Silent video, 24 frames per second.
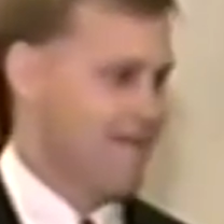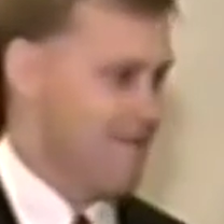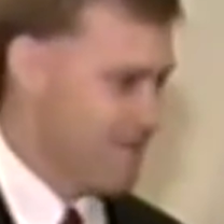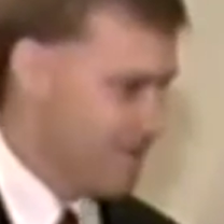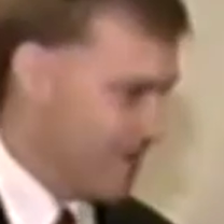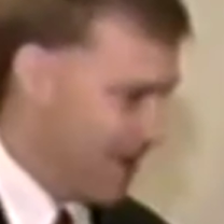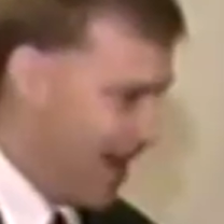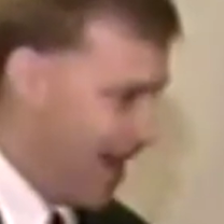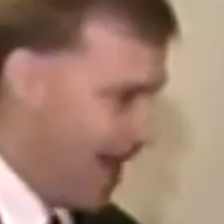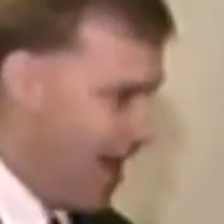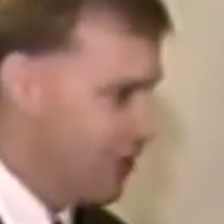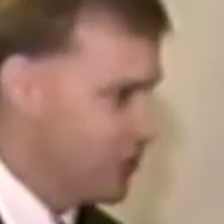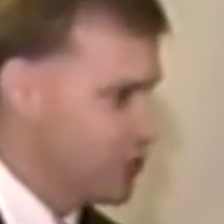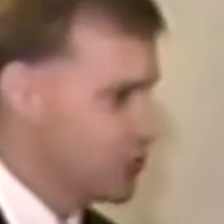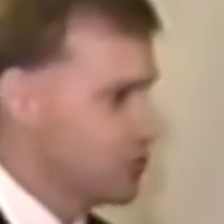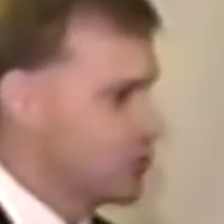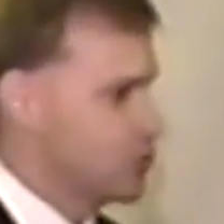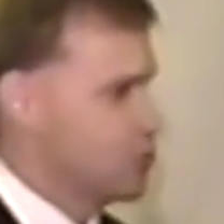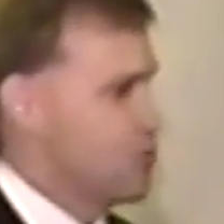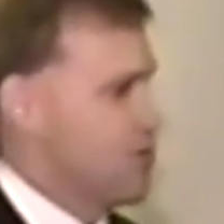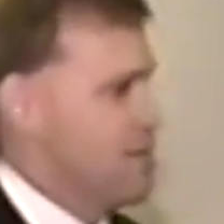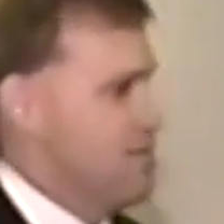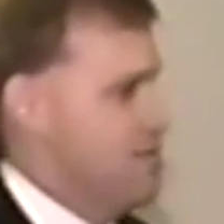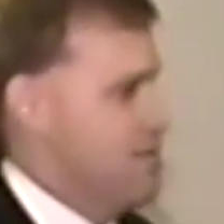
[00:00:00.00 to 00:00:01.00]
The house
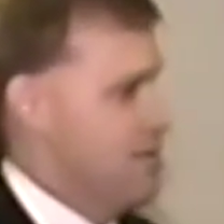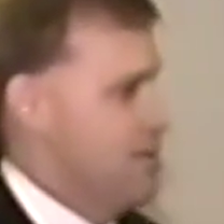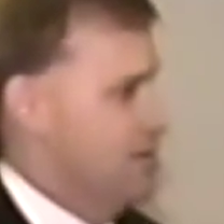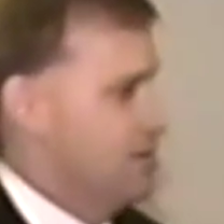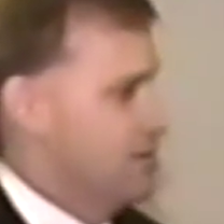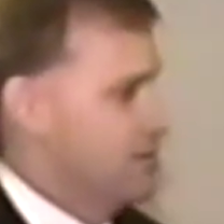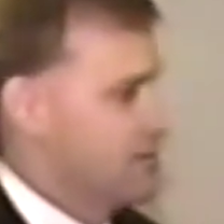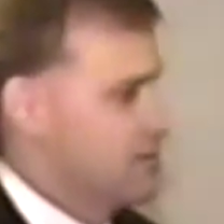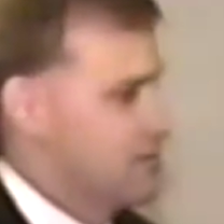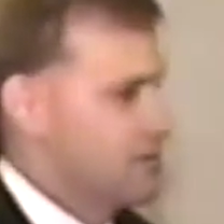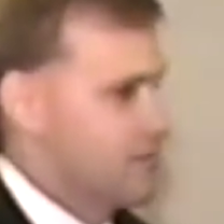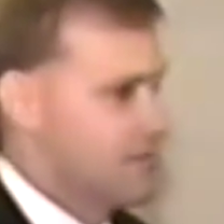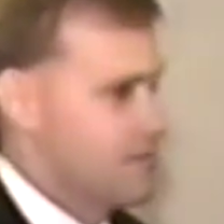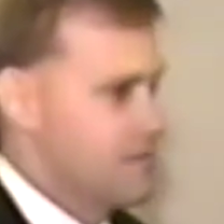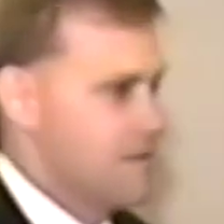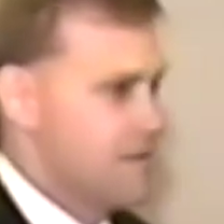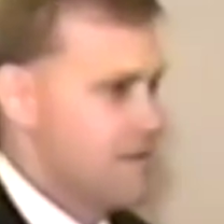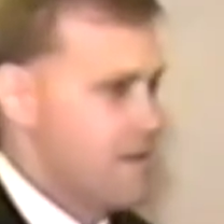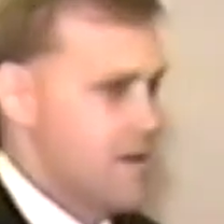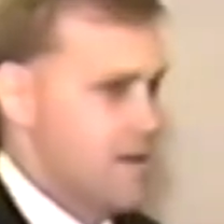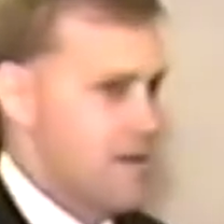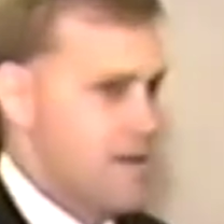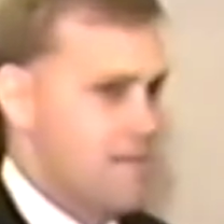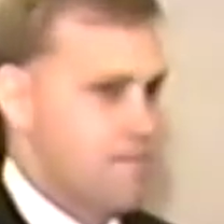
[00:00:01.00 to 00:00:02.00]
was rebuilt.
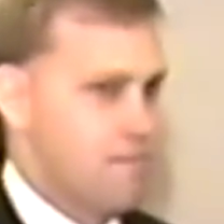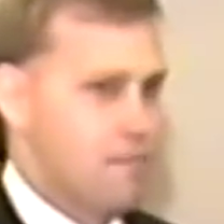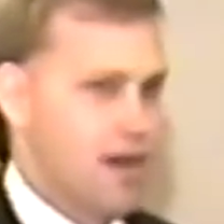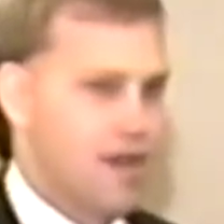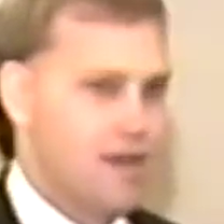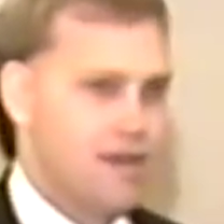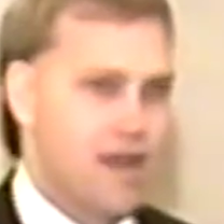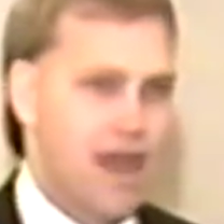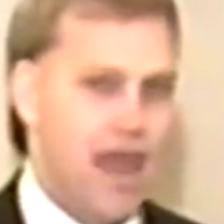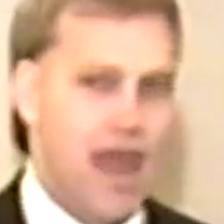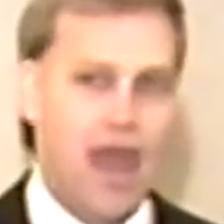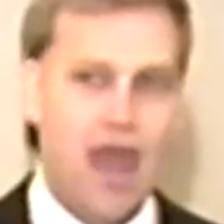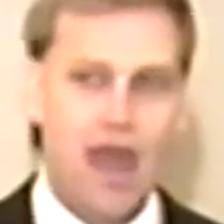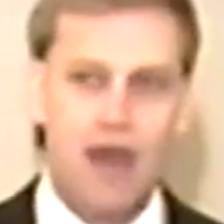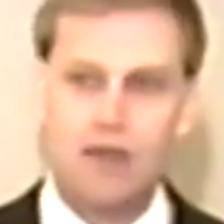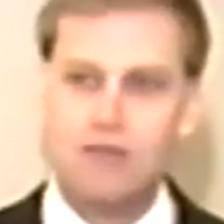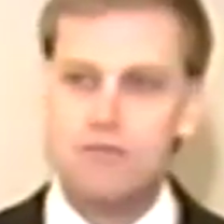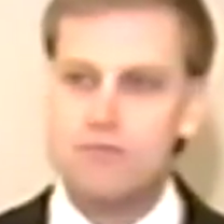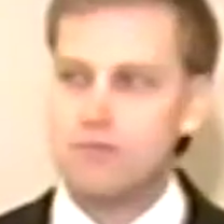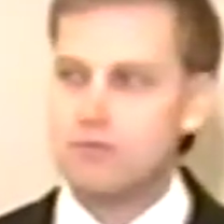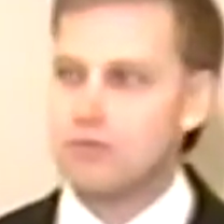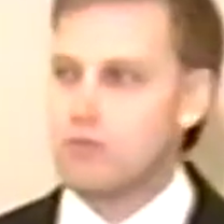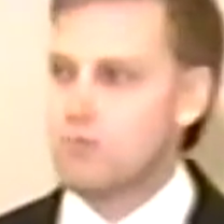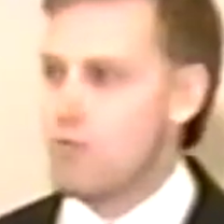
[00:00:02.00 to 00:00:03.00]
My
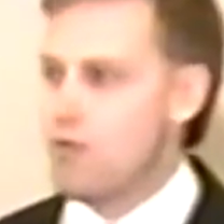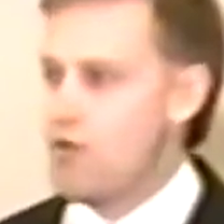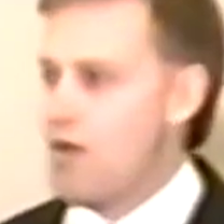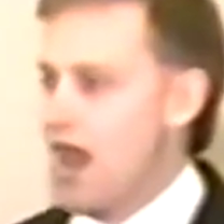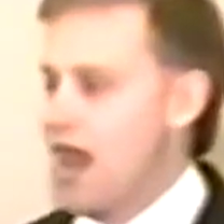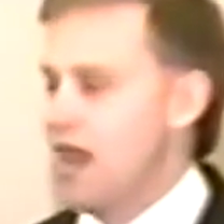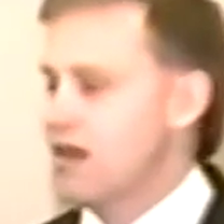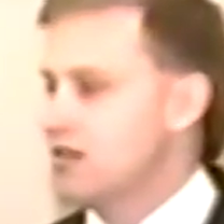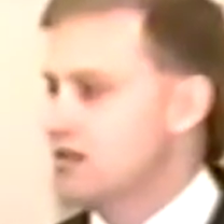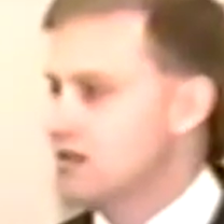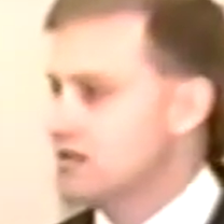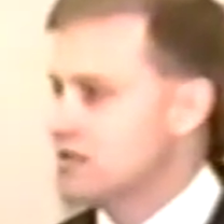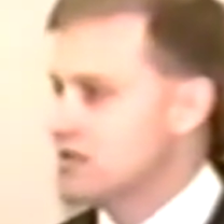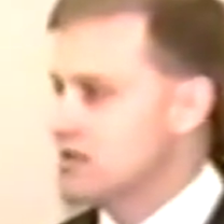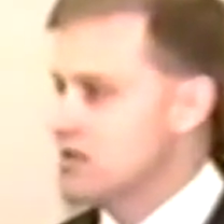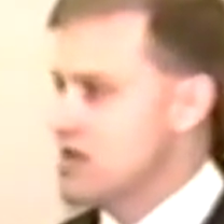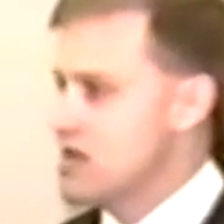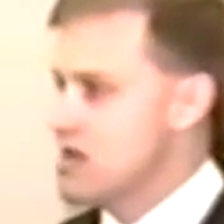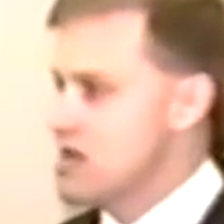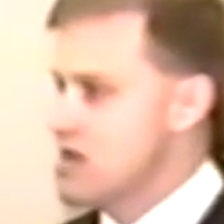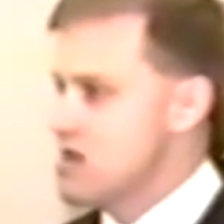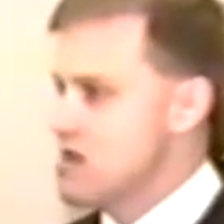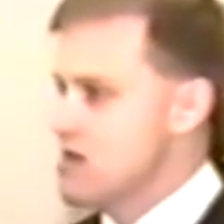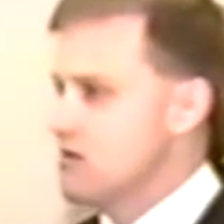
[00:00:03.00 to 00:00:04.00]
dad was
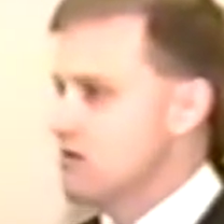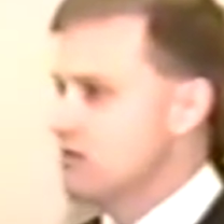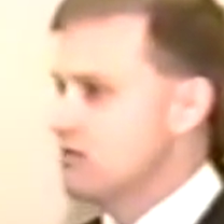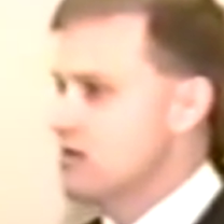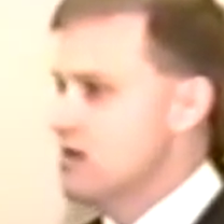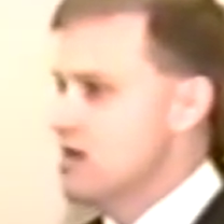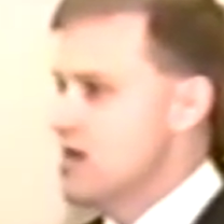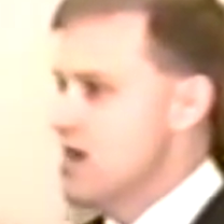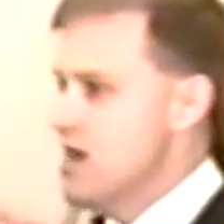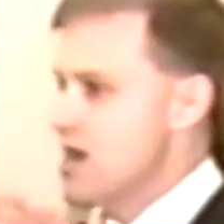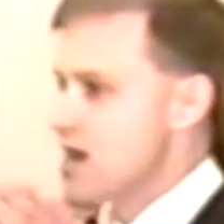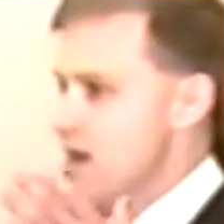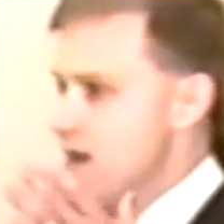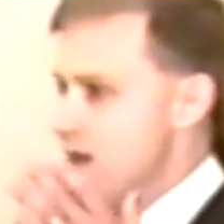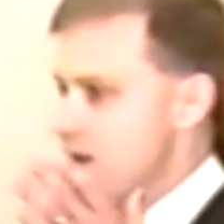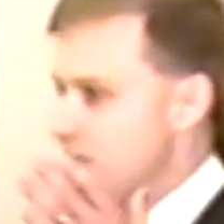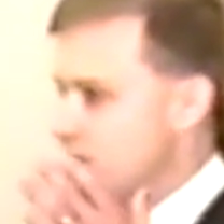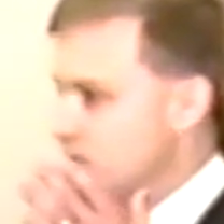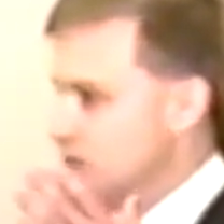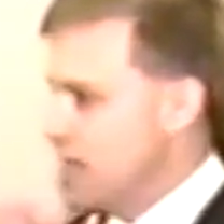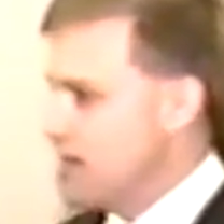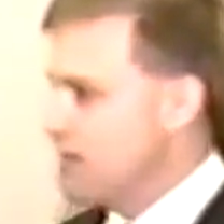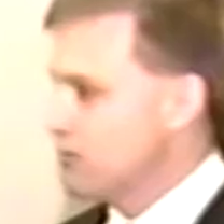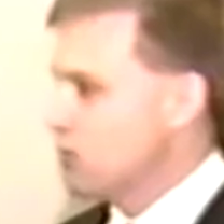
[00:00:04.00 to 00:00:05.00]
miraculously healed,
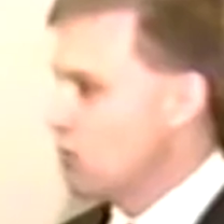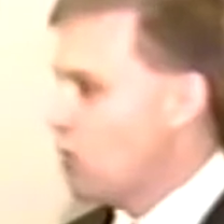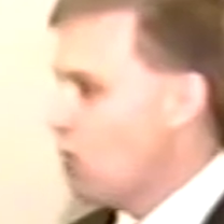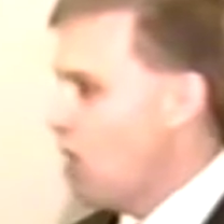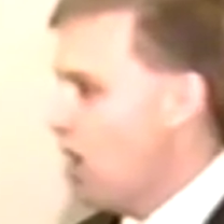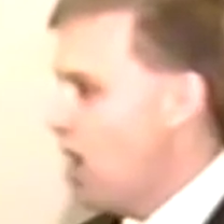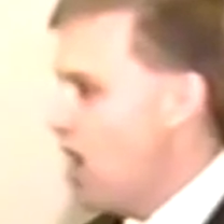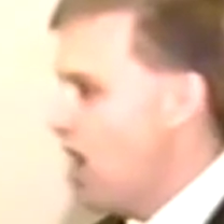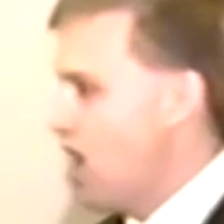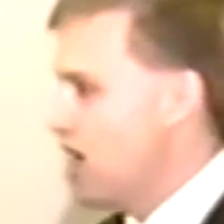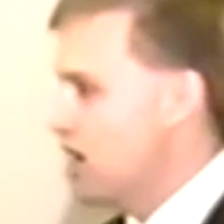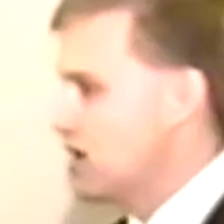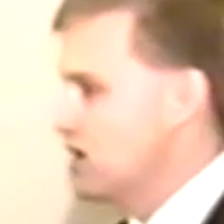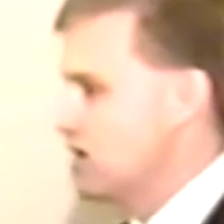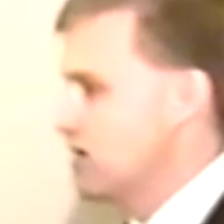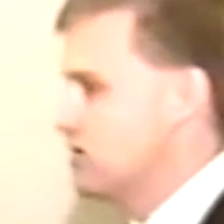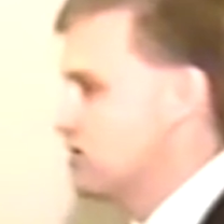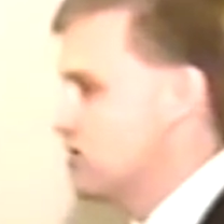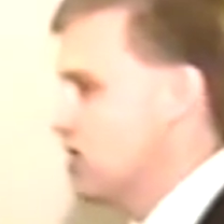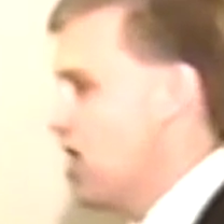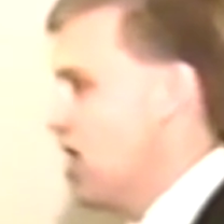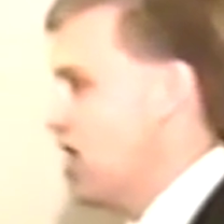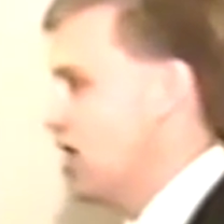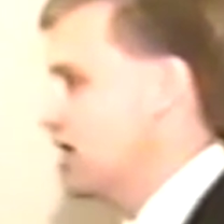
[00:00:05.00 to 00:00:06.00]
was able to walk and to
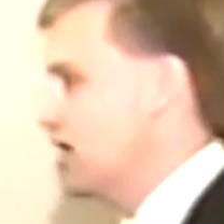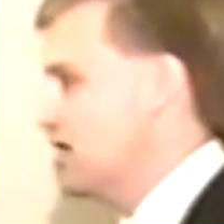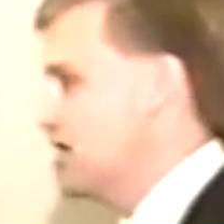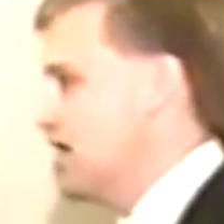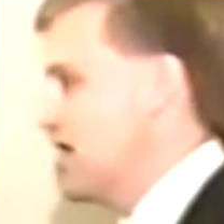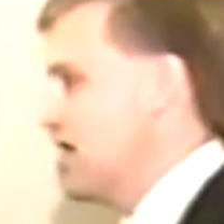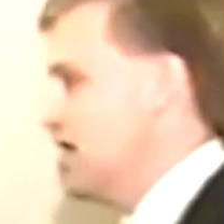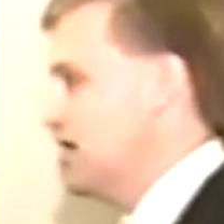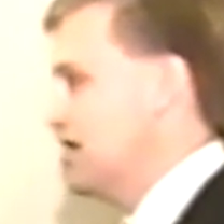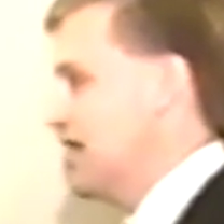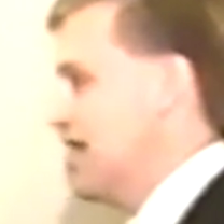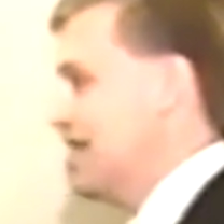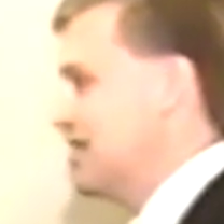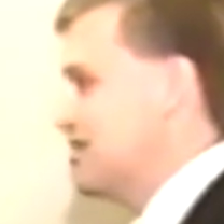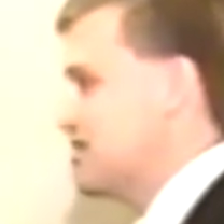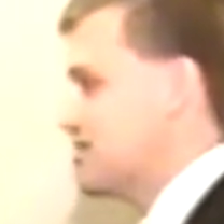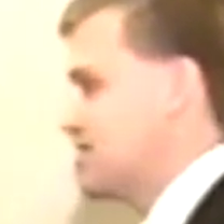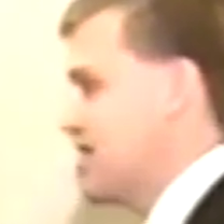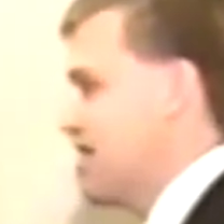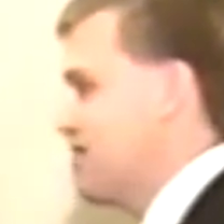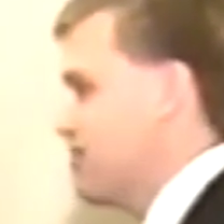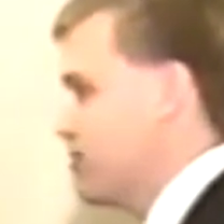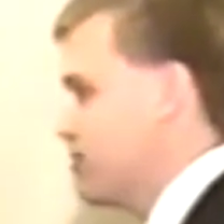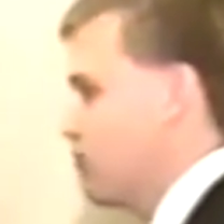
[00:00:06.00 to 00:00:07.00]
talk again, and had
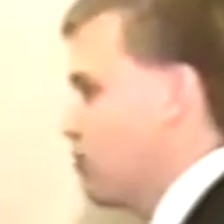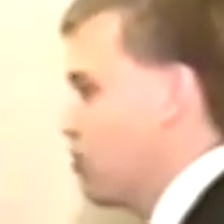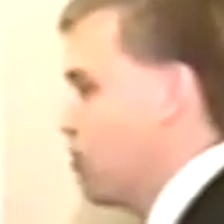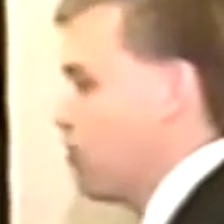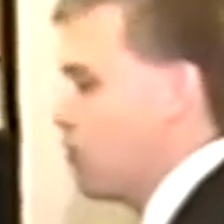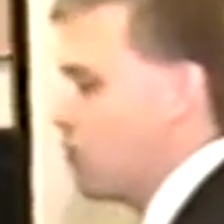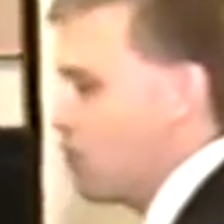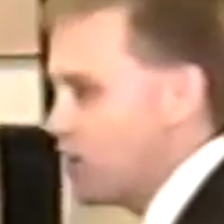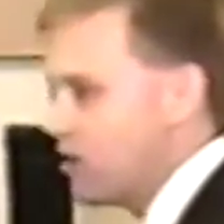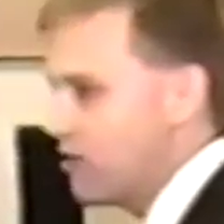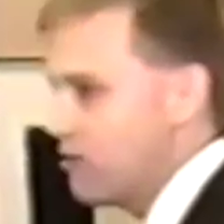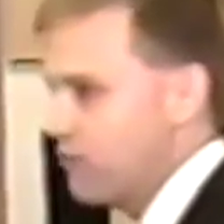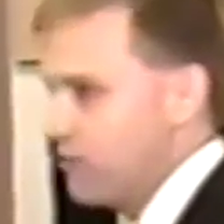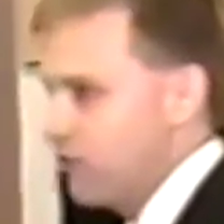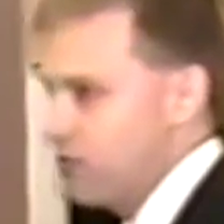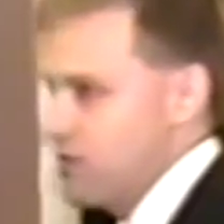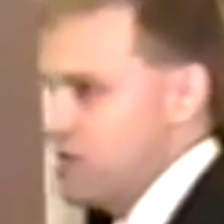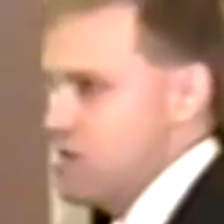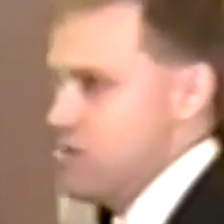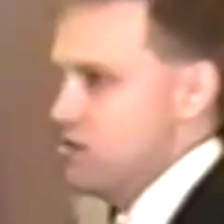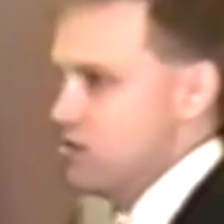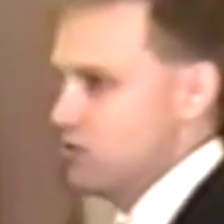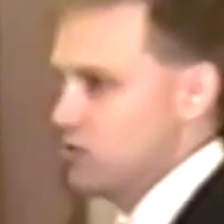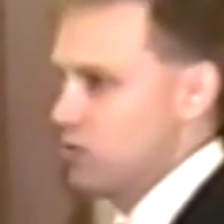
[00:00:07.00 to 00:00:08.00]
seven more wonderful
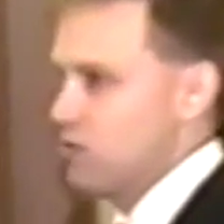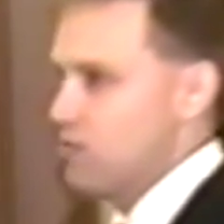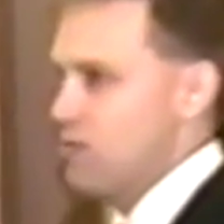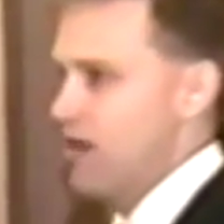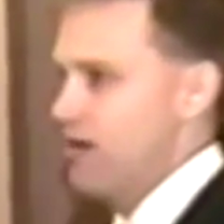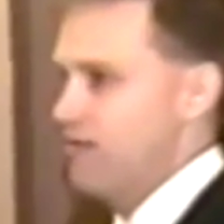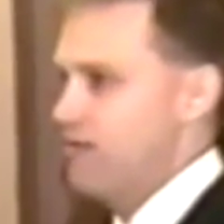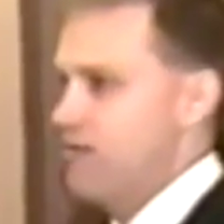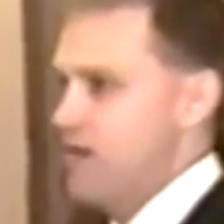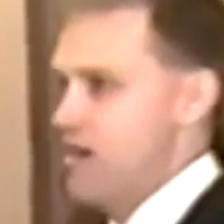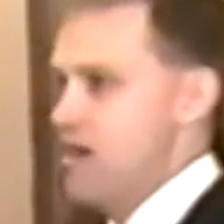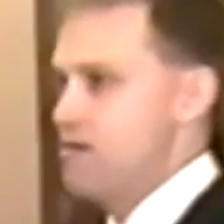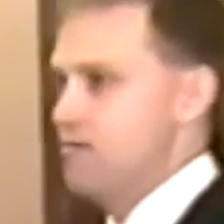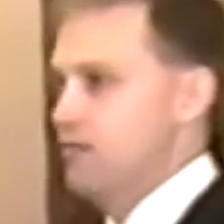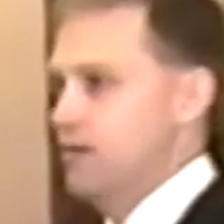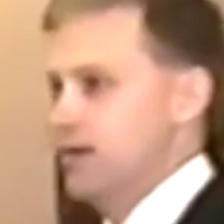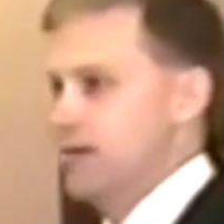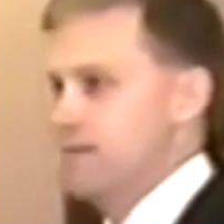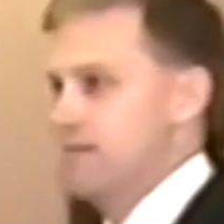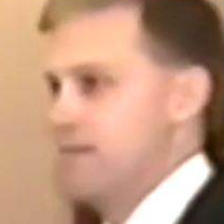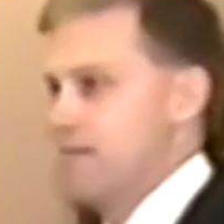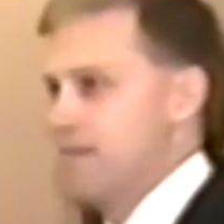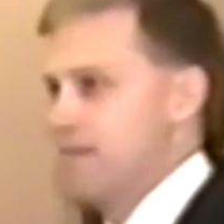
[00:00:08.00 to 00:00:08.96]
years with my family.